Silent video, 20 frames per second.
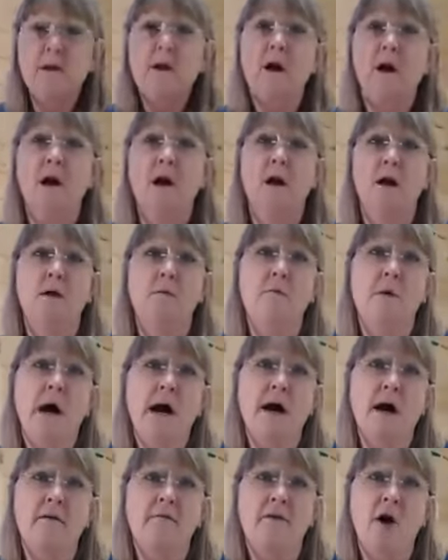
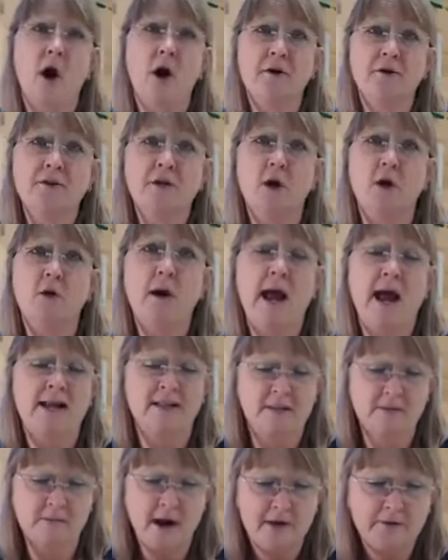I have also had
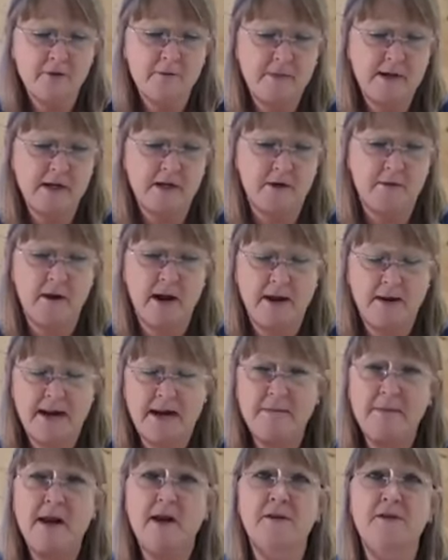some other
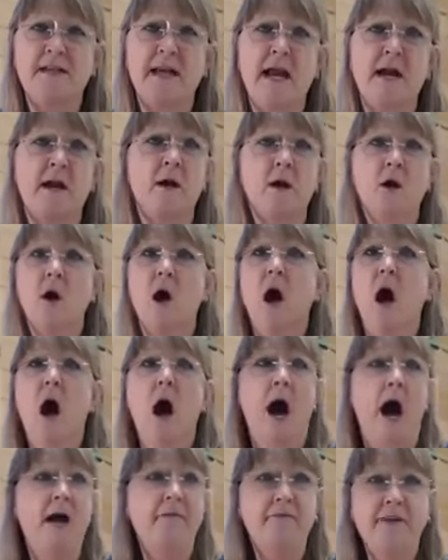emails saying,
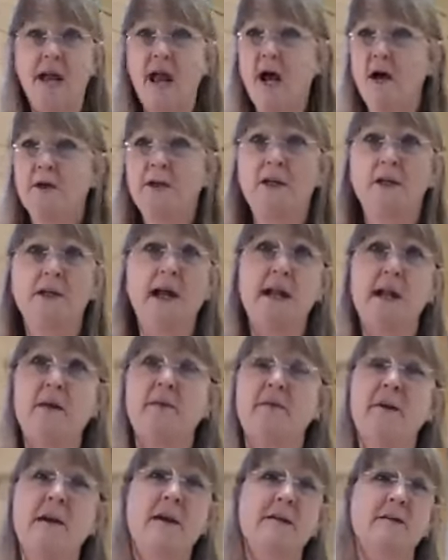I've
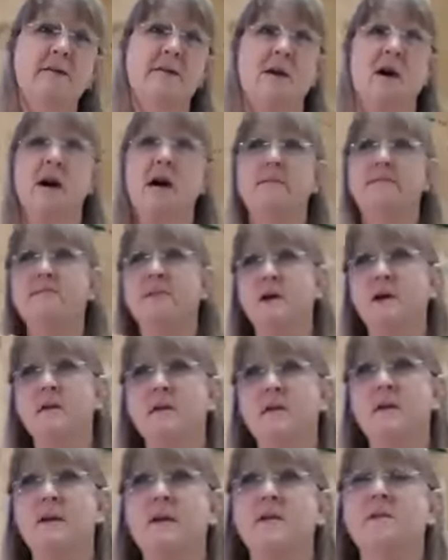calculated this, and I've done
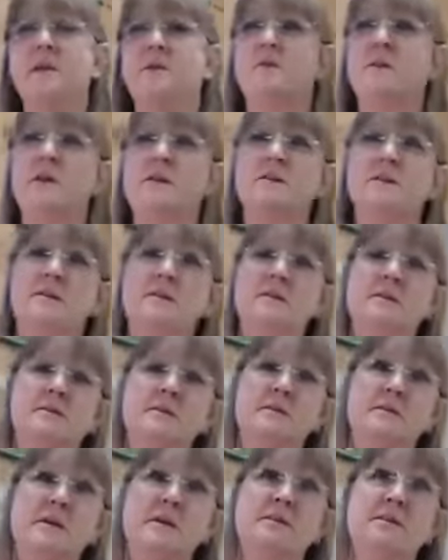this, and this, and this,
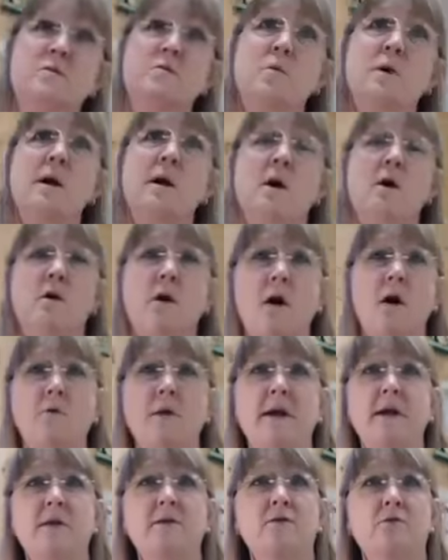and this, and we are
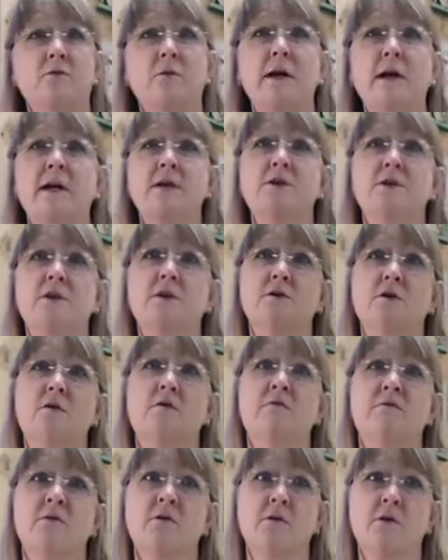already 3 inches
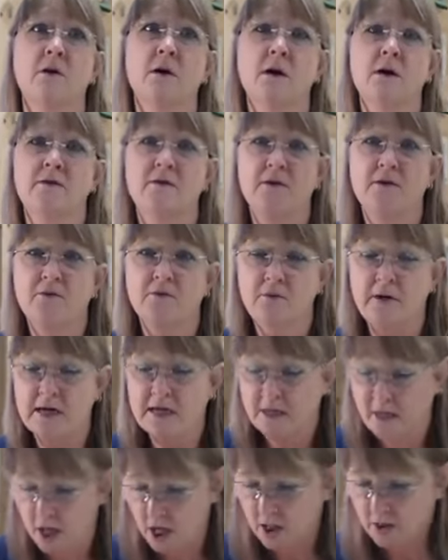over the 3
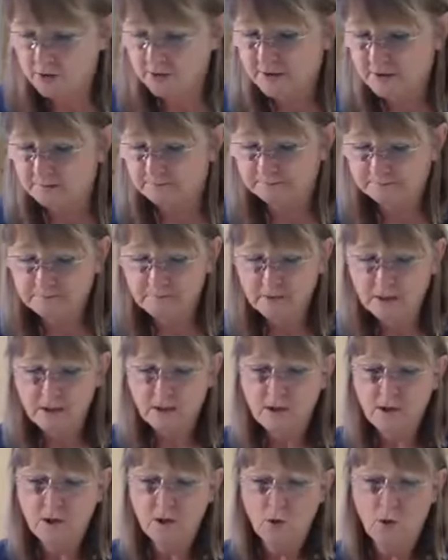yards.
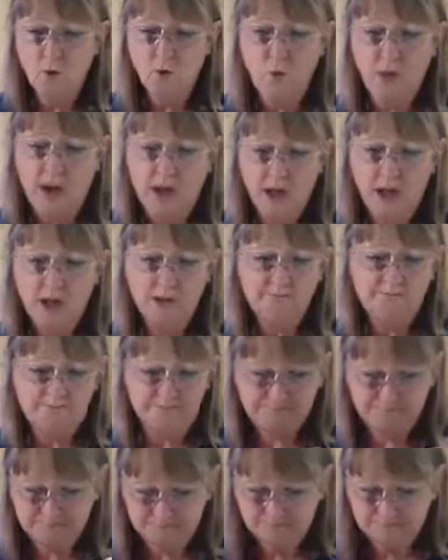Well,
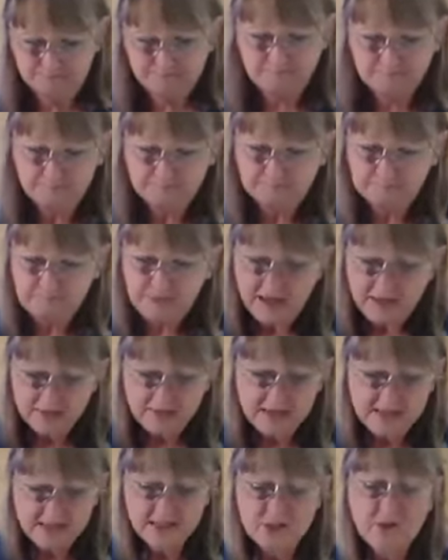
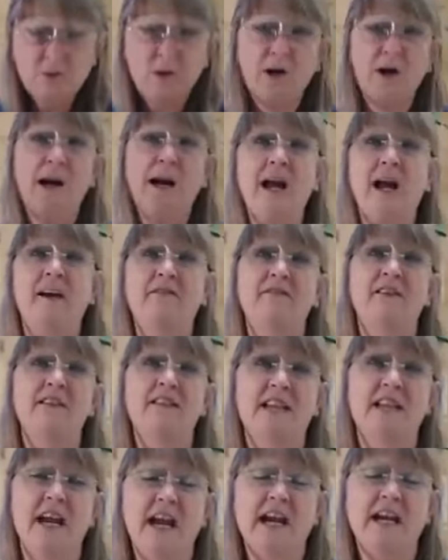this is where I have to
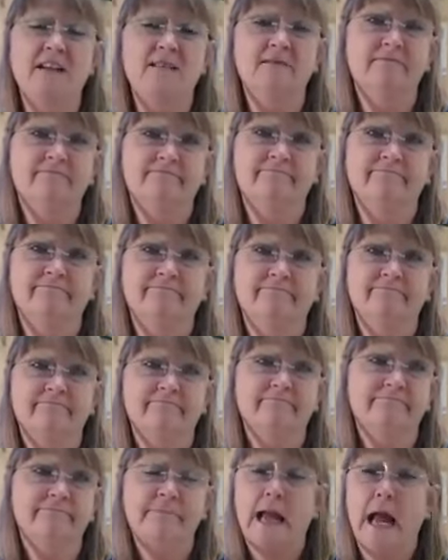say,
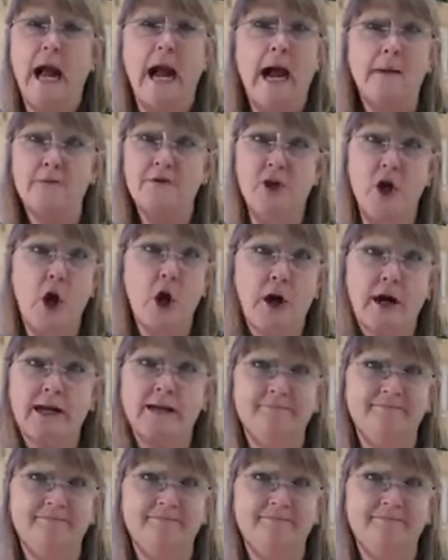I'm sorry.